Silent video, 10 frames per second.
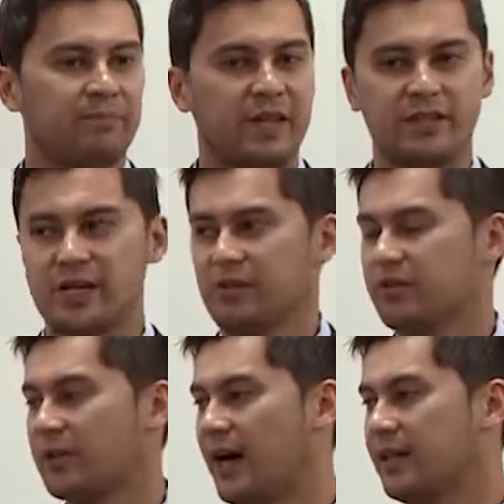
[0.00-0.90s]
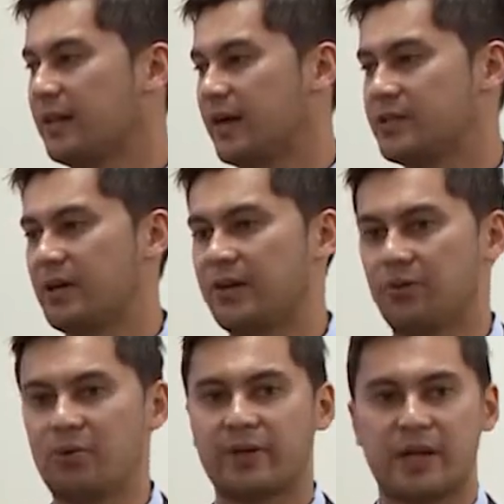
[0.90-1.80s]
And the general guidelines around
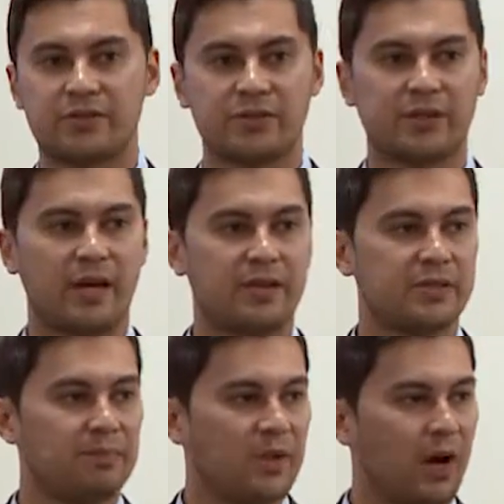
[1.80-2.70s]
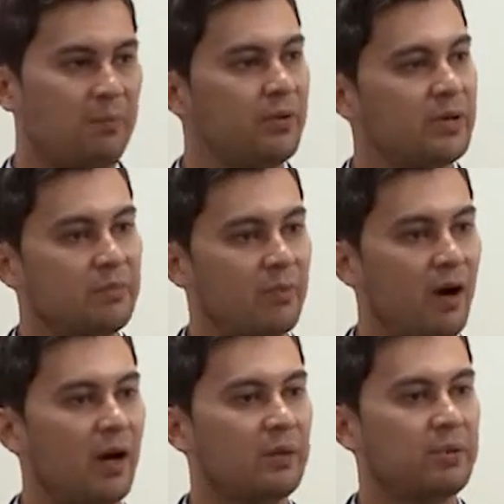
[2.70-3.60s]
aerobic exercise are pretty
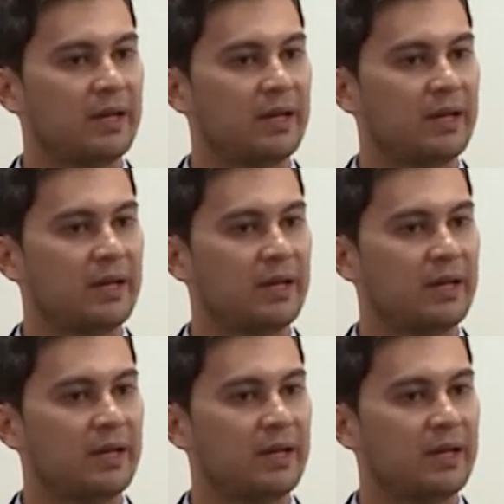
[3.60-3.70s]
broad,